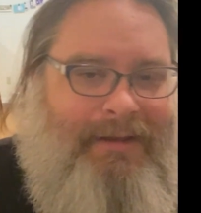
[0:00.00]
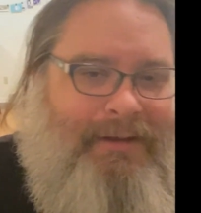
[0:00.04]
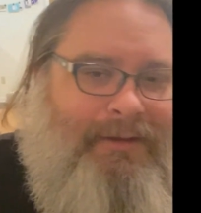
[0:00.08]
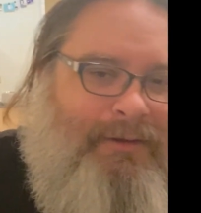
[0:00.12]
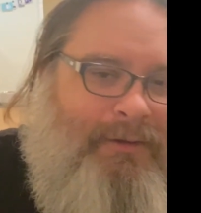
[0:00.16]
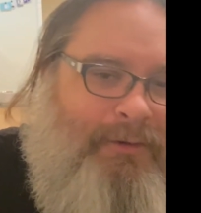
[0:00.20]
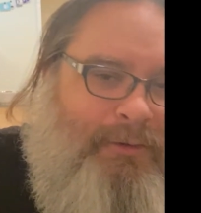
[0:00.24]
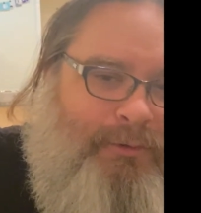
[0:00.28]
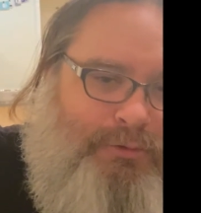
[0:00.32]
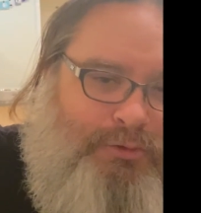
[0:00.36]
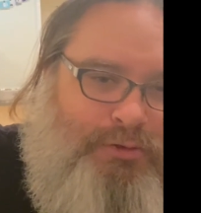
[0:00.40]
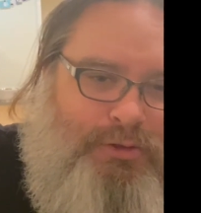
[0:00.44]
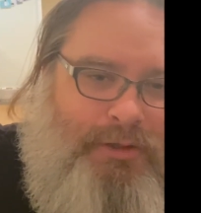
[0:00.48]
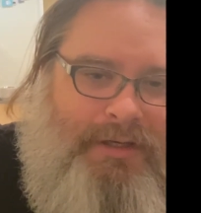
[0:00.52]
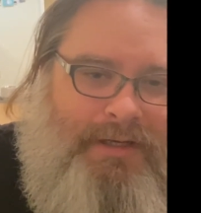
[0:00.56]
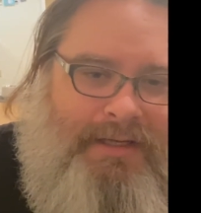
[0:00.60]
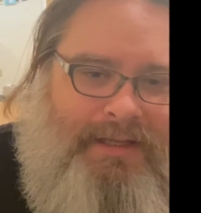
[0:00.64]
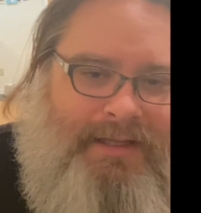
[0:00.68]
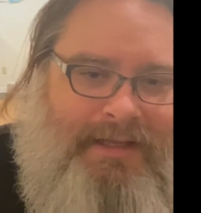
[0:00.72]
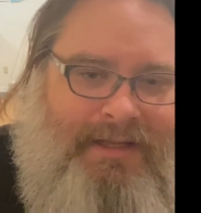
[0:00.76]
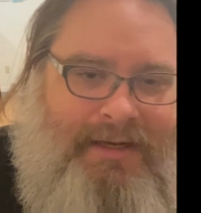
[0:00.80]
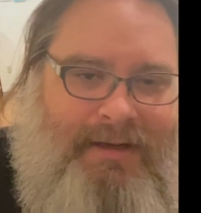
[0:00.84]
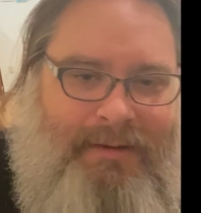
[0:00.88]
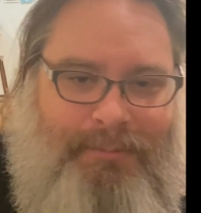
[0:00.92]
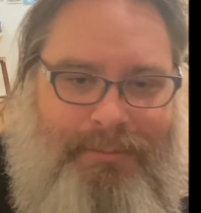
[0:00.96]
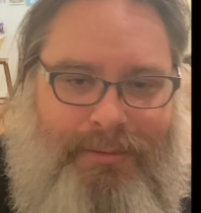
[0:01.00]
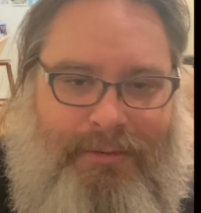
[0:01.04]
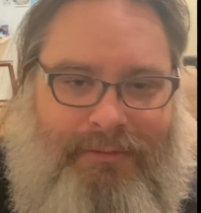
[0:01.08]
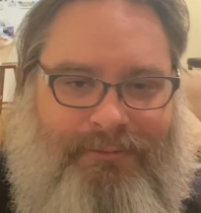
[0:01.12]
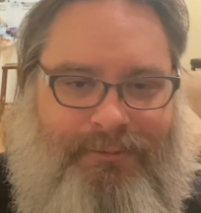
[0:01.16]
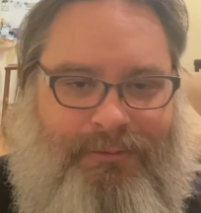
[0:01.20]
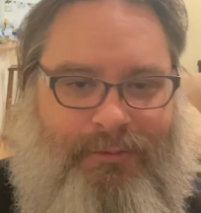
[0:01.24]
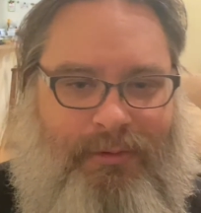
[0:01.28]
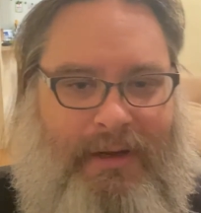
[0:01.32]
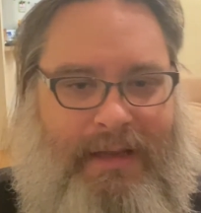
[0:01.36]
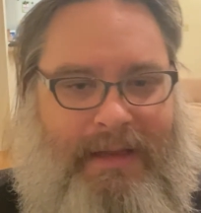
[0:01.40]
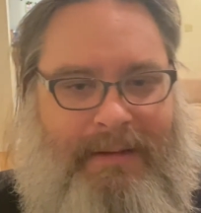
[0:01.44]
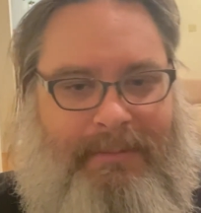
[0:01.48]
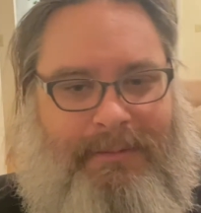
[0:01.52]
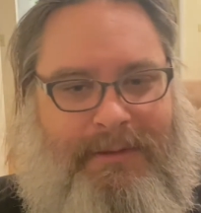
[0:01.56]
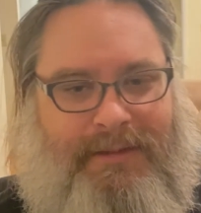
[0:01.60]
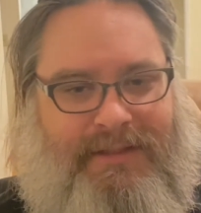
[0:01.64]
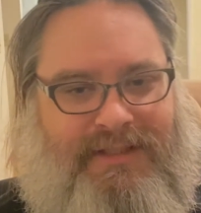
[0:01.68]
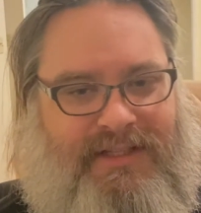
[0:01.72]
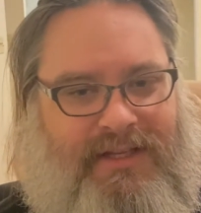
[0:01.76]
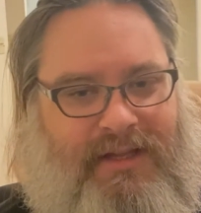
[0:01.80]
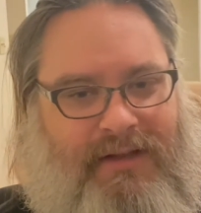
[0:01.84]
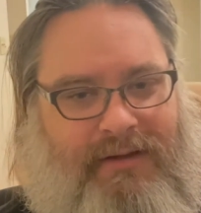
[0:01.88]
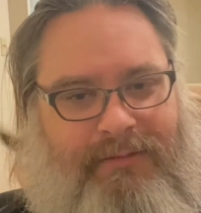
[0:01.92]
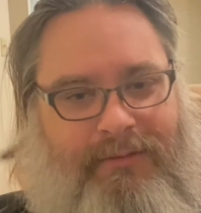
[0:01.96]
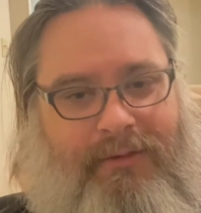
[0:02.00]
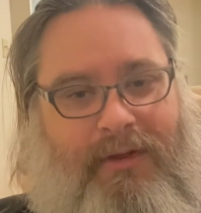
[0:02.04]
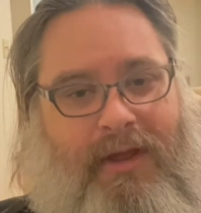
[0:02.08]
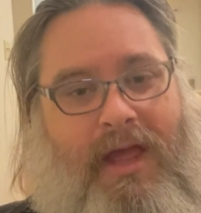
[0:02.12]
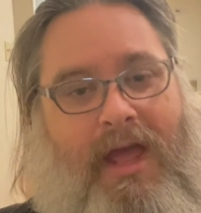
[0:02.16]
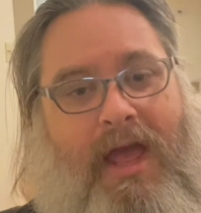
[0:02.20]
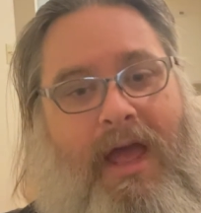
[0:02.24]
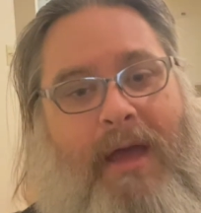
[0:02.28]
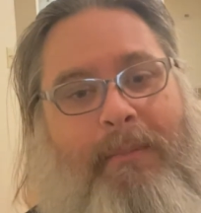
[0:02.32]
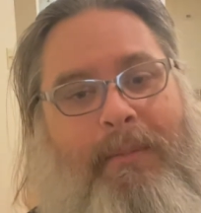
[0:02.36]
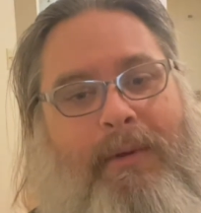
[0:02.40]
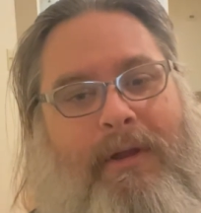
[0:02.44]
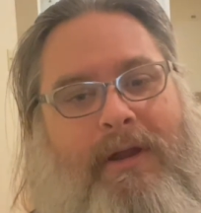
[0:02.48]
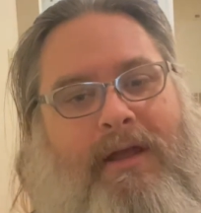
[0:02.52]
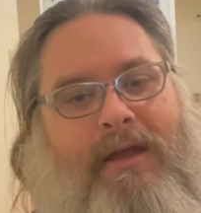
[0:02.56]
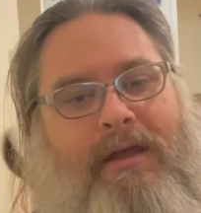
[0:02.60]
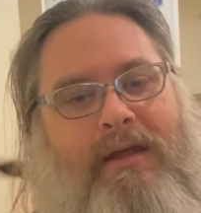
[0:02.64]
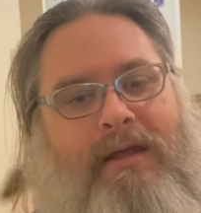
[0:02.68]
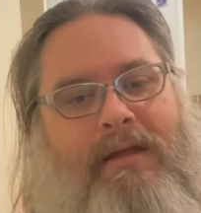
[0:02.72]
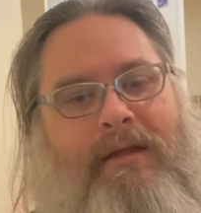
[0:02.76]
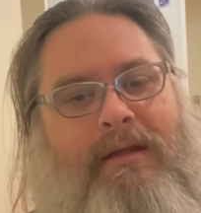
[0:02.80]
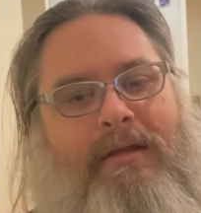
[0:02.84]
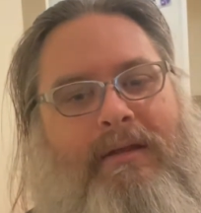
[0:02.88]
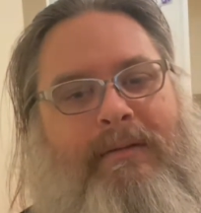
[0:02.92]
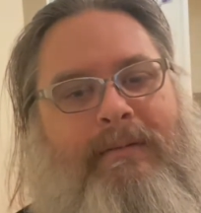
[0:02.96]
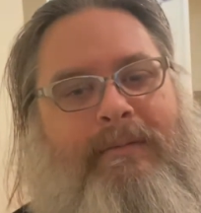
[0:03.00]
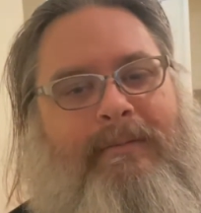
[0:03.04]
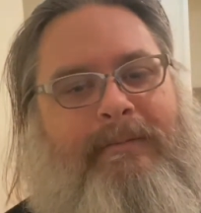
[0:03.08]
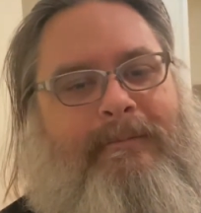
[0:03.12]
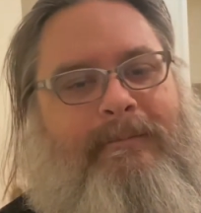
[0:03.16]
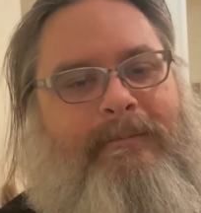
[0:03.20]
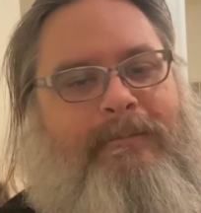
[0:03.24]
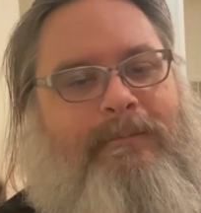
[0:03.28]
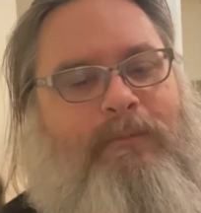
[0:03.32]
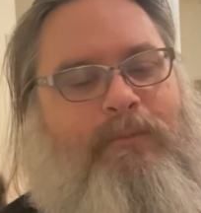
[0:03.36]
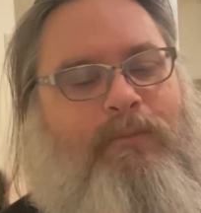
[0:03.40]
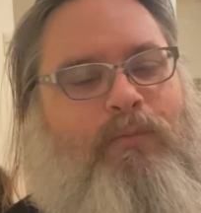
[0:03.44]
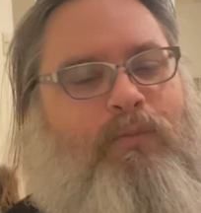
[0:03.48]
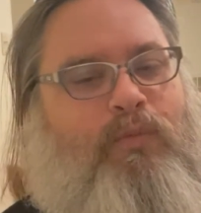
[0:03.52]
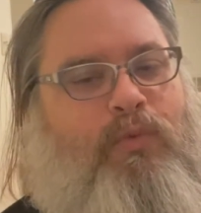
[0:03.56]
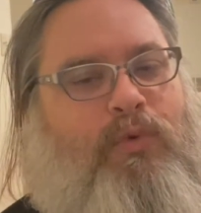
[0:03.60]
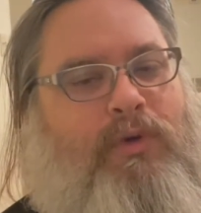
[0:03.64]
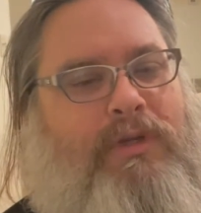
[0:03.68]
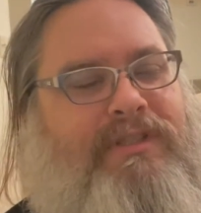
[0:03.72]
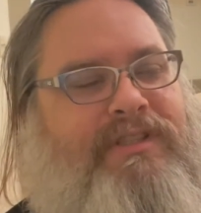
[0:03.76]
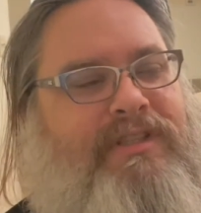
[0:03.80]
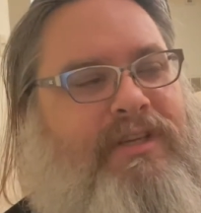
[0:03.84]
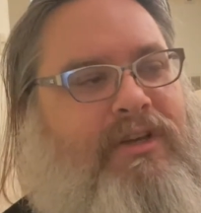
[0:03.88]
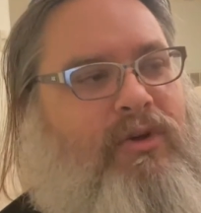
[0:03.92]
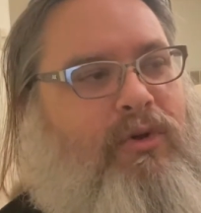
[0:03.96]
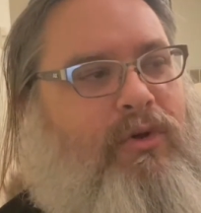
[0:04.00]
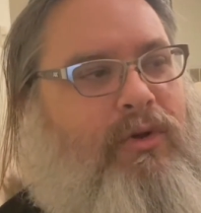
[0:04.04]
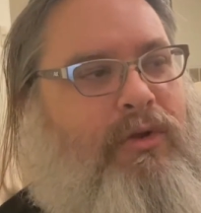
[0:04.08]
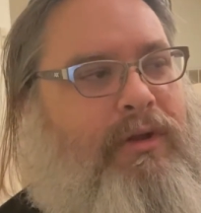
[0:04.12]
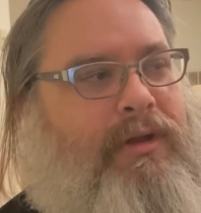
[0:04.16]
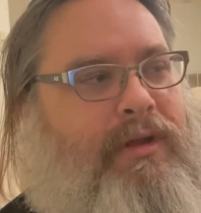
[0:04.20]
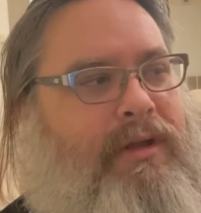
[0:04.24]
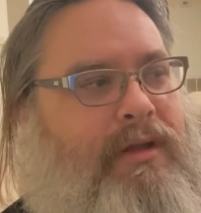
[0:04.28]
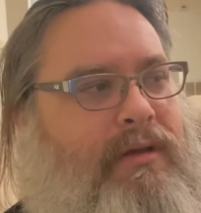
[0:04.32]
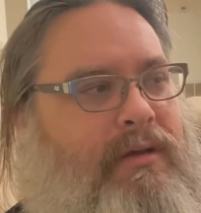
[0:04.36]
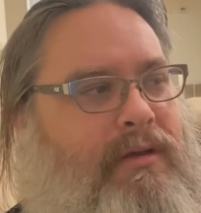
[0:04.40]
All trying to get up in frame and stuff. But what's it called?